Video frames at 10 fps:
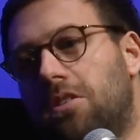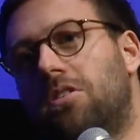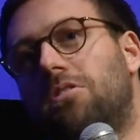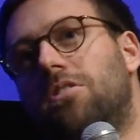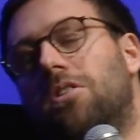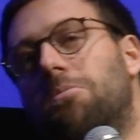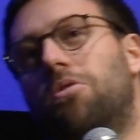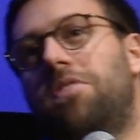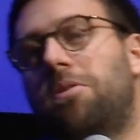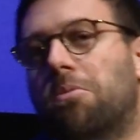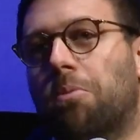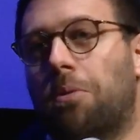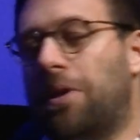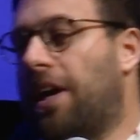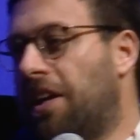to do the movie
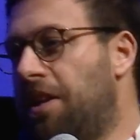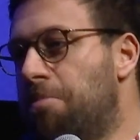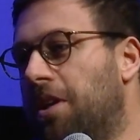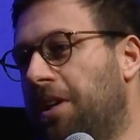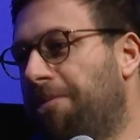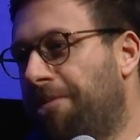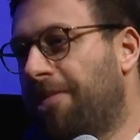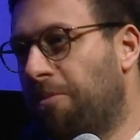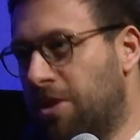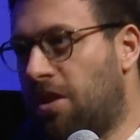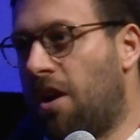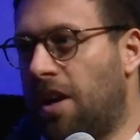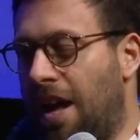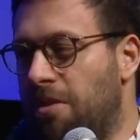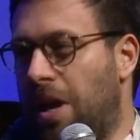without any money. We
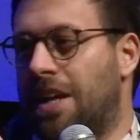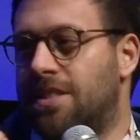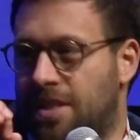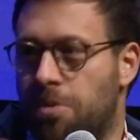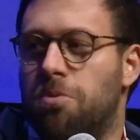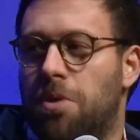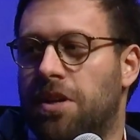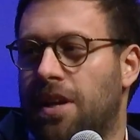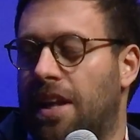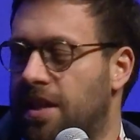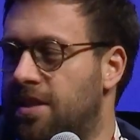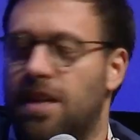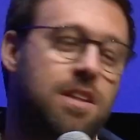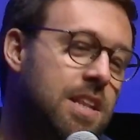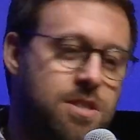had zero money, and I
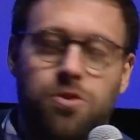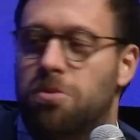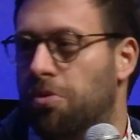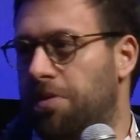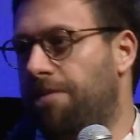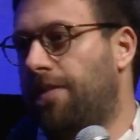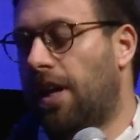said, let's do a movie.